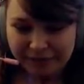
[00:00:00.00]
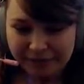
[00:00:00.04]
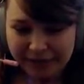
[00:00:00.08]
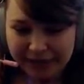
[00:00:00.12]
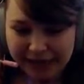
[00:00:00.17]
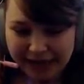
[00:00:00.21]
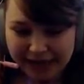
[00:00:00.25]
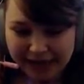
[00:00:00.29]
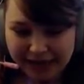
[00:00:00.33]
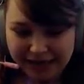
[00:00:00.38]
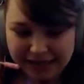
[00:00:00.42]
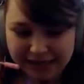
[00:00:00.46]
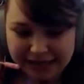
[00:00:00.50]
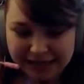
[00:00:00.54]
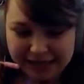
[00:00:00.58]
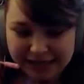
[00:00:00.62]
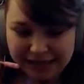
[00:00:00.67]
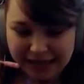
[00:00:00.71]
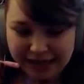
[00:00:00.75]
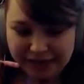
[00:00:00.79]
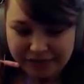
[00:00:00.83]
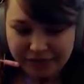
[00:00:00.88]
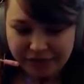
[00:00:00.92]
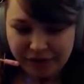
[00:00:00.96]
And I need to
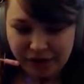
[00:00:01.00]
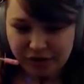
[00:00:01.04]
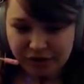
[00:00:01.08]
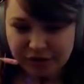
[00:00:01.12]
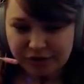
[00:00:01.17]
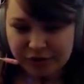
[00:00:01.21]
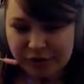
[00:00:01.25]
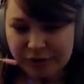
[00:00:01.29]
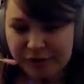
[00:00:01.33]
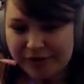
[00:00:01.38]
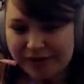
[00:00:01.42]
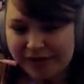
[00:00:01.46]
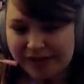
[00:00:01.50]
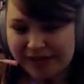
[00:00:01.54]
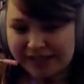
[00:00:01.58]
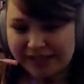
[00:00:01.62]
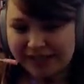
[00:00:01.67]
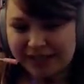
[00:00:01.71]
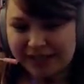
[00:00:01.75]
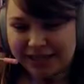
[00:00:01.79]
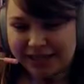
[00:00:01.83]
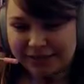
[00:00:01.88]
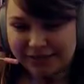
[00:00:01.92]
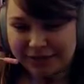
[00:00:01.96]
get vaults while being
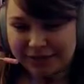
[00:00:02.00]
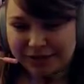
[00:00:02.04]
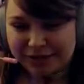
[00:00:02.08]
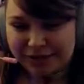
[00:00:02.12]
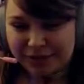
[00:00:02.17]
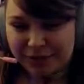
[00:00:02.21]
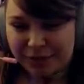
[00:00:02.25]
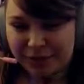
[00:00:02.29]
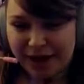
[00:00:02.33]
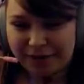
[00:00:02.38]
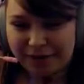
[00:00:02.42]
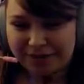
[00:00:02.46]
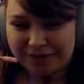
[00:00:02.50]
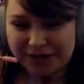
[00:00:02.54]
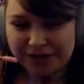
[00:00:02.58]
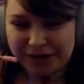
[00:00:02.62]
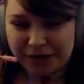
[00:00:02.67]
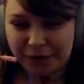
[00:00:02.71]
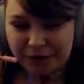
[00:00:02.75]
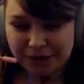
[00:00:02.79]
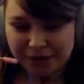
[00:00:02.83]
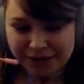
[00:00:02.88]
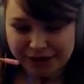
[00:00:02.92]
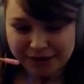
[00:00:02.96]
chased, which is why I'm
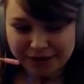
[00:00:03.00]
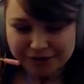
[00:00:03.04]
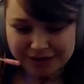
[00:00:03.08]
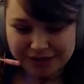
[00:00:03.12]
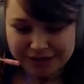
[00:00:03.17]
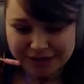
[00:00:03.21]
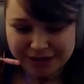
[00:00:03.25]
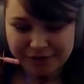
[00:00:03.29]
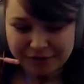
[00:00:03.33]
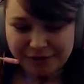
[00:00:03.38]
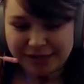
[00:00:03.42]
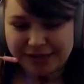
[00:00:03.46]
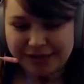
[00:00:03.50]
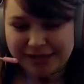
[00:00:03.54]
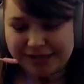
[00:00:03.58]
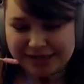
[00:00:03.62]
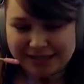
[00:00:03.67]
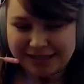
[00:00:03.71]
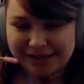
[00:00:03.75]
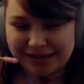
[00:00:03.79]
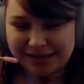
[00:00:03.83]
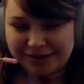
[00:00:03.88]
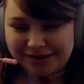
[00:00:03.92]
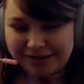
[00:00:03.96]
running Windows. Otherwise,
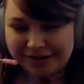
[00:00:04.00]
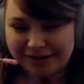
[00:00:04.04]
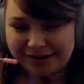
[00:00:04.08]
you know,